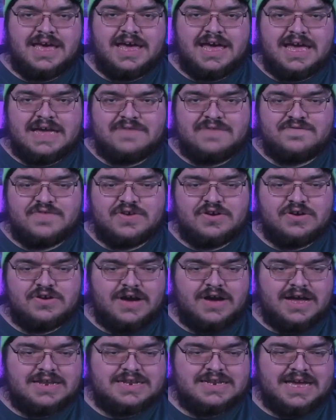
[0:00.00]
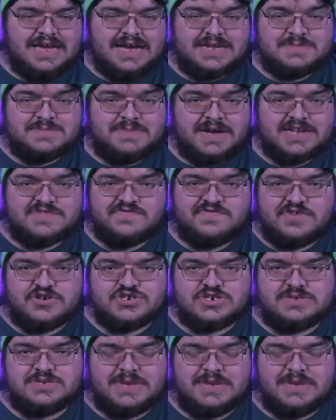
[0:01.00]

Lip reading: If you're on the Xbox version,